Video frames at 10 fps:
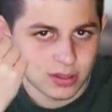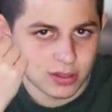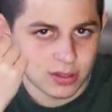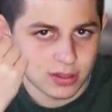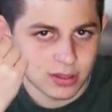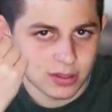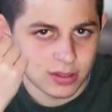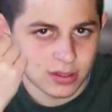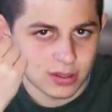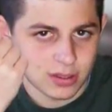activism
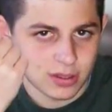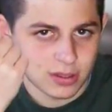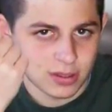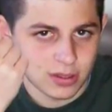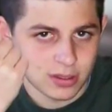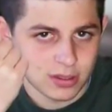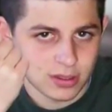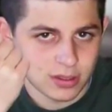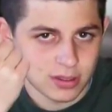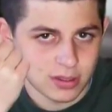on the part of Gilad
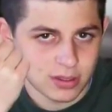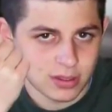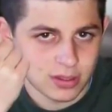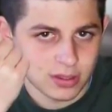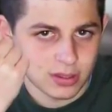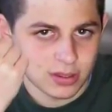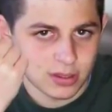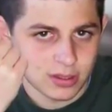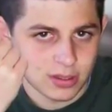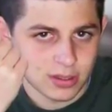Shalit has helped. Please
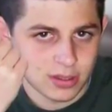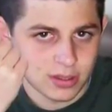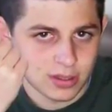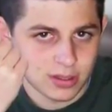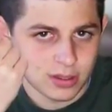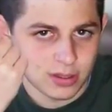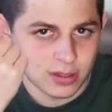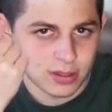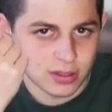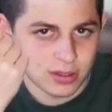God, we should see the
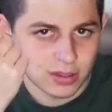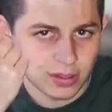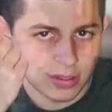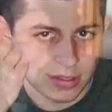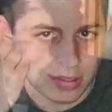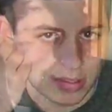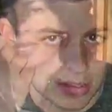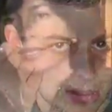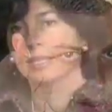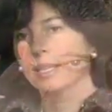results in that
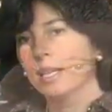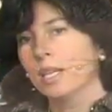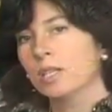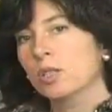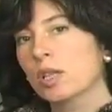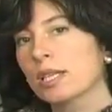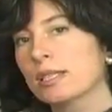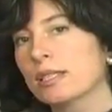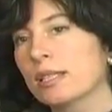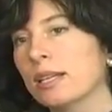respect. So
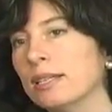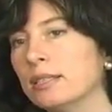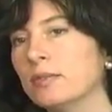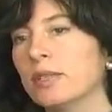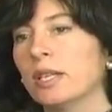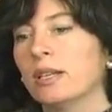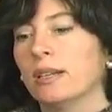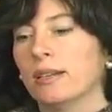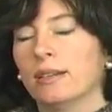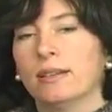there's this kind of
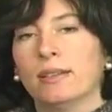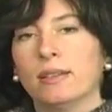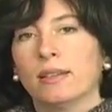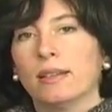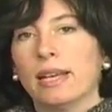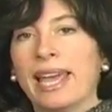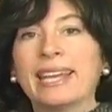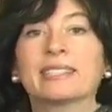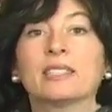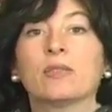
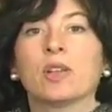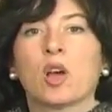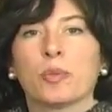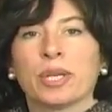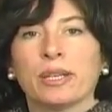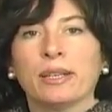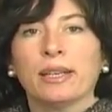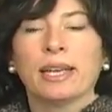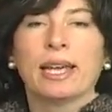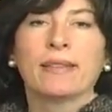active lobbying,
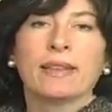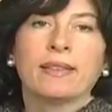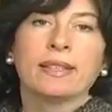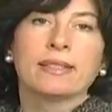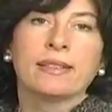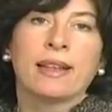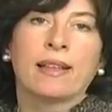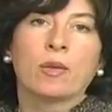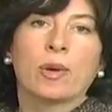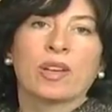and then there's
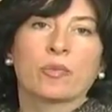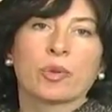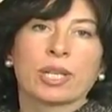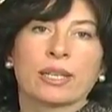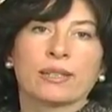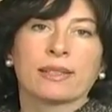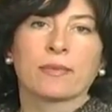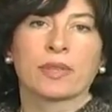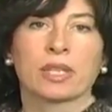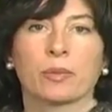another way of bringing
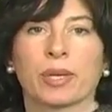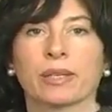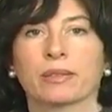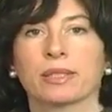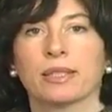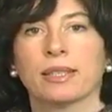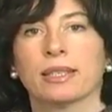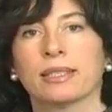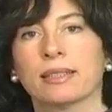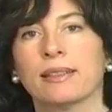something about.
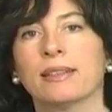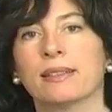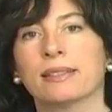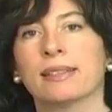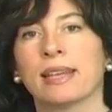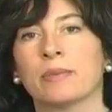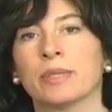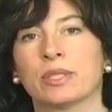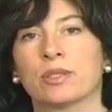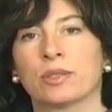And I think the same
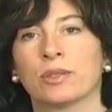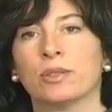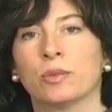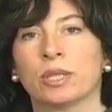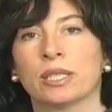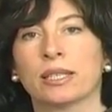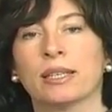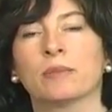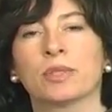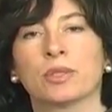is true when it
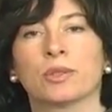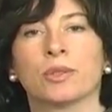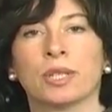comes to